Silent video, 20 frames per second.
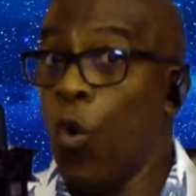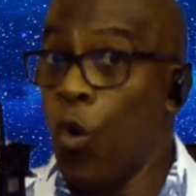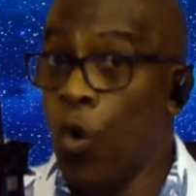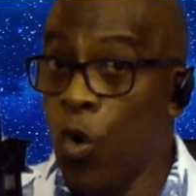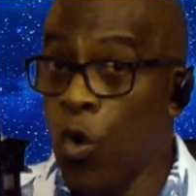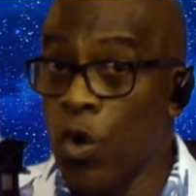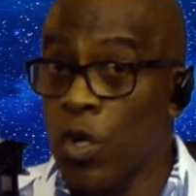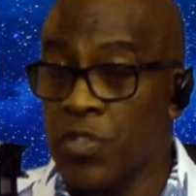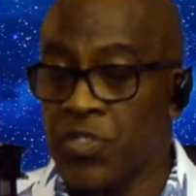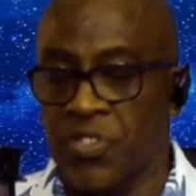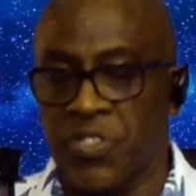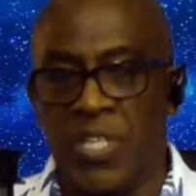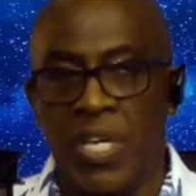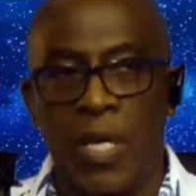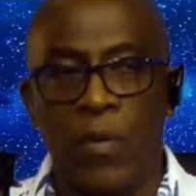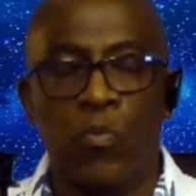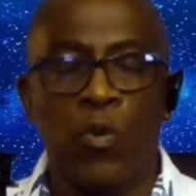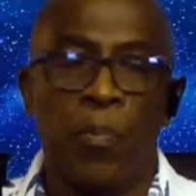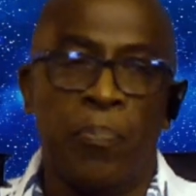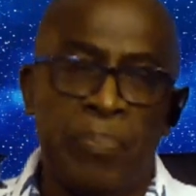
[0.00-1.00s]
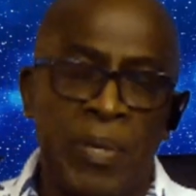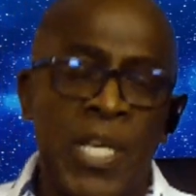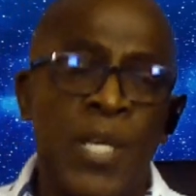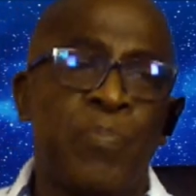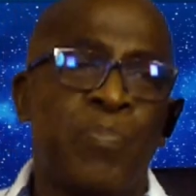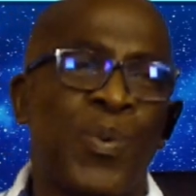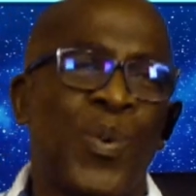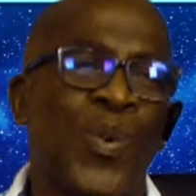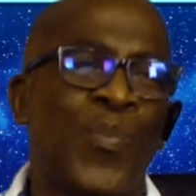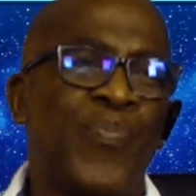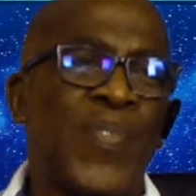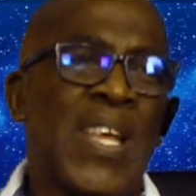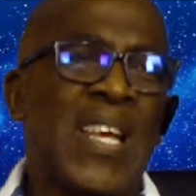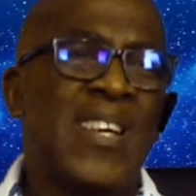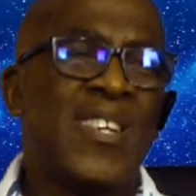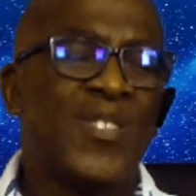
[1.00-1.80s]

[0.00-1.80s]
or say, well, people